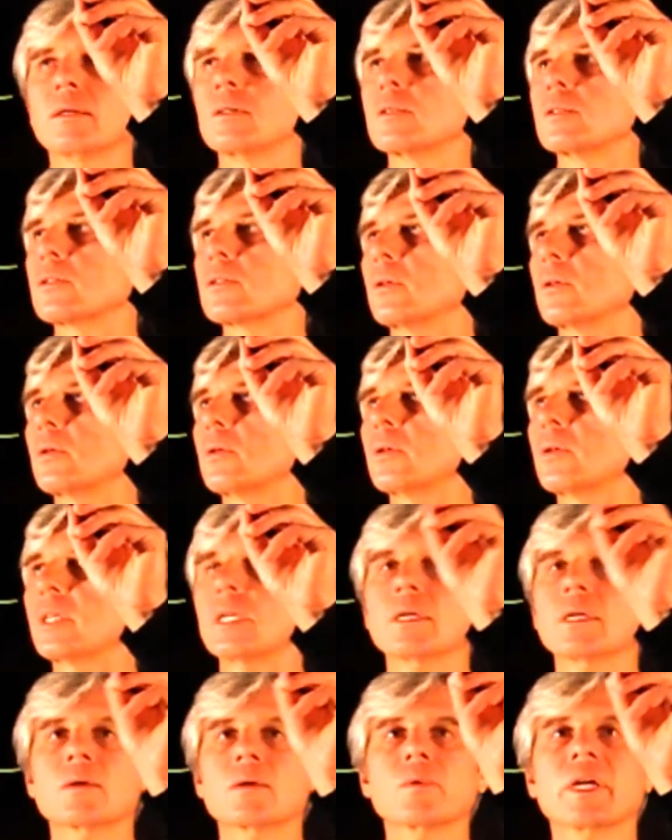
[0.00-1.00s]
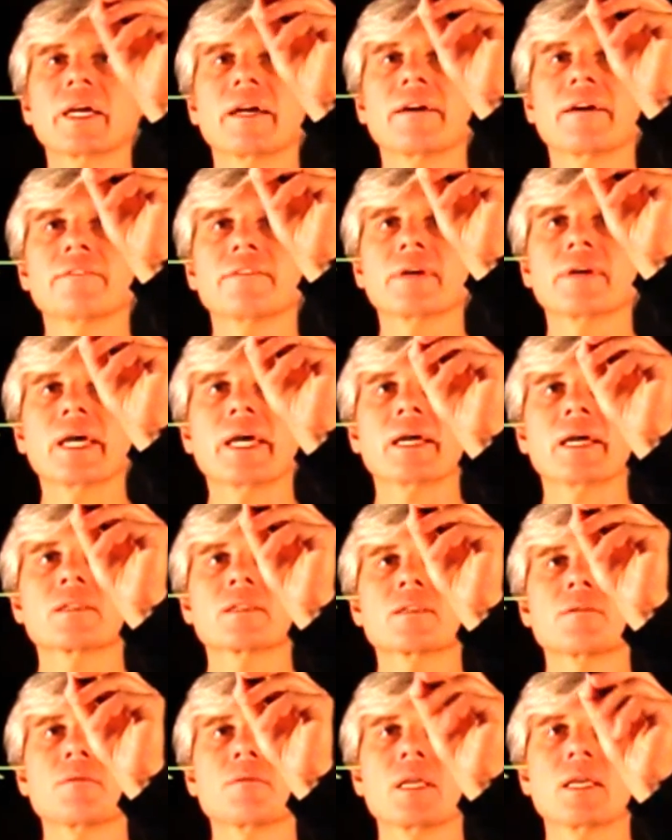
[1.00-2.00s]
So here we have
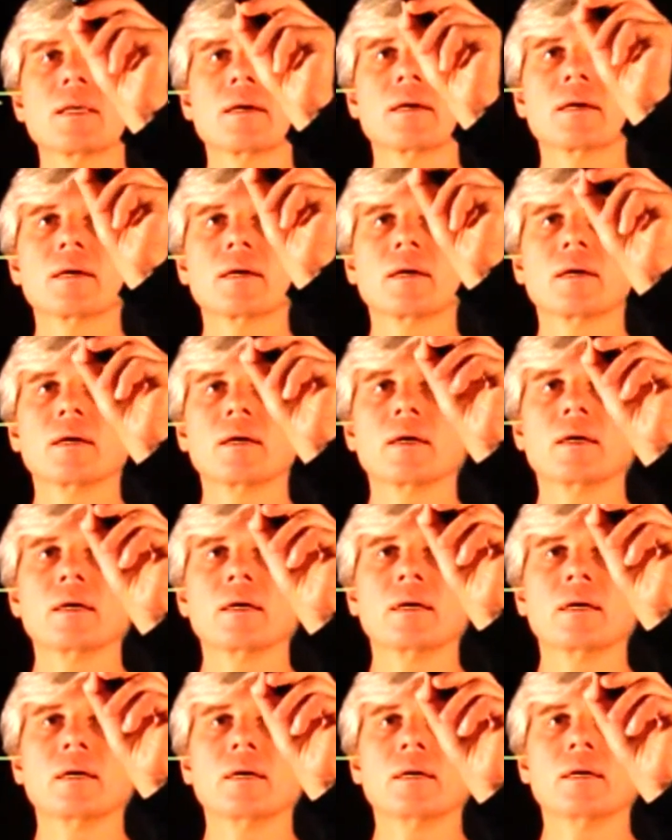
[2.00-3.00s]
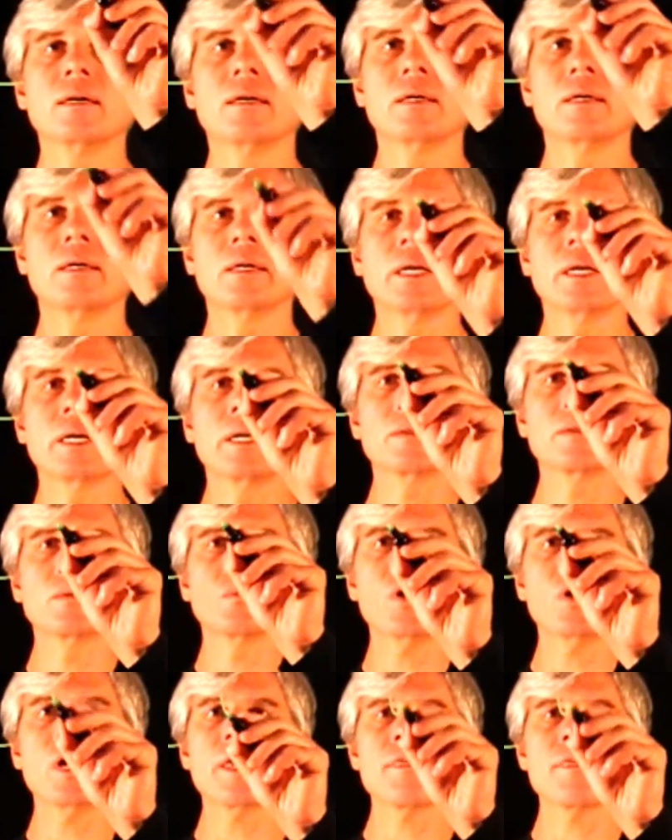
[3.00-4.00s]
X3 and
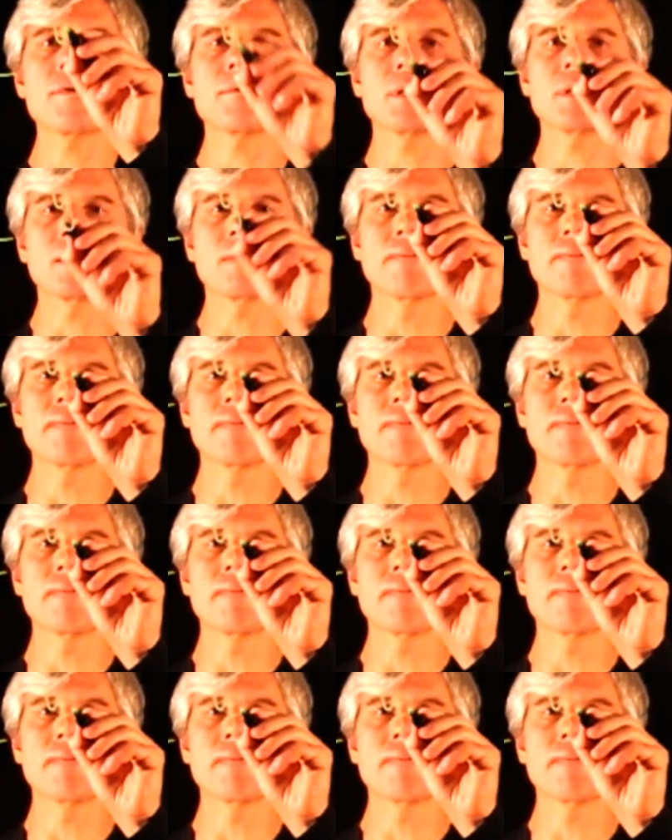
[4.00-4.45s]
Y3.